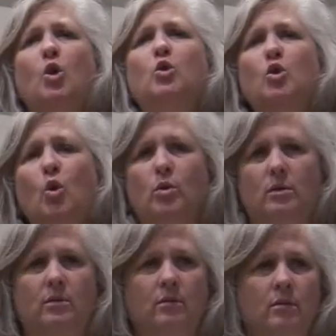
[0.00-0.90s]
Give the
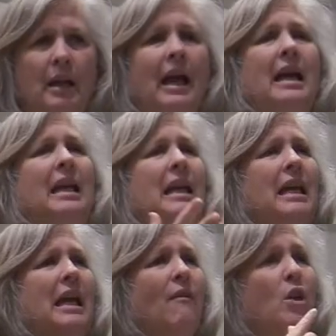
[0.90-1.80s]
gospel to 15
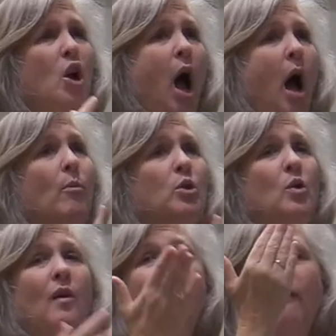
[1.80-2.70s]
different people.
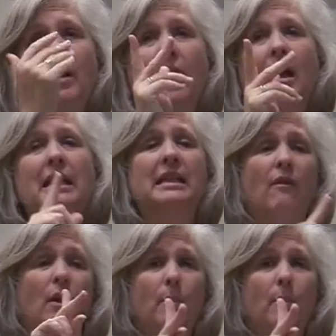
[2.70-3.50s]
Second, number 7.